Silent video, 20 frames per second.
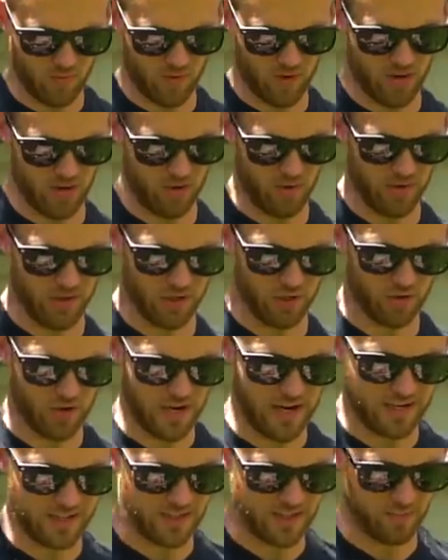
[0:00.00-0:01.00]
we're going to
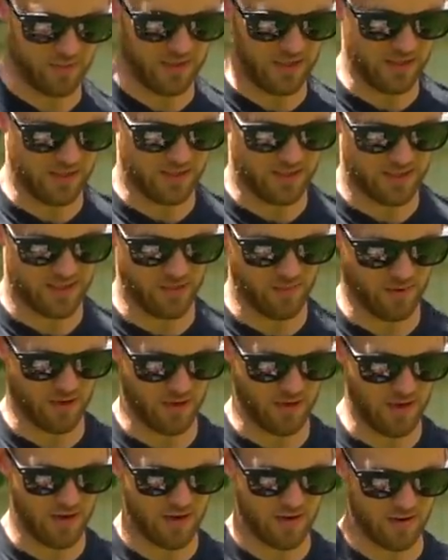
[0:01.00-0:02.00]
try something
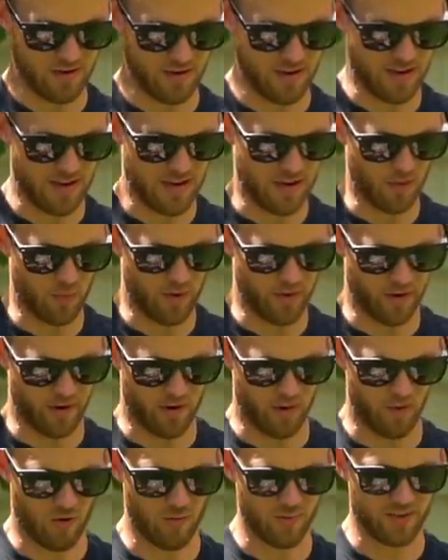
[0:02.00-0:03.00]
similar uh, with
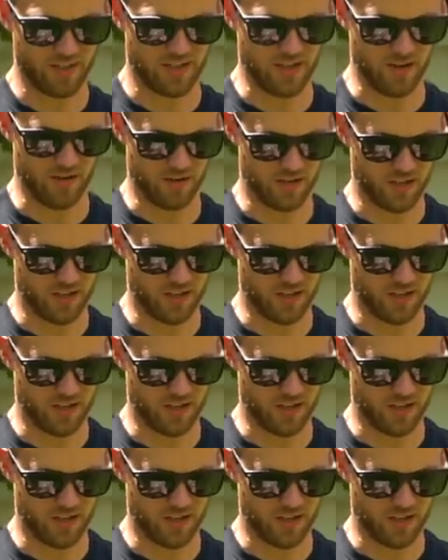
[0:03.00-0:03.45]
our Orbeez here.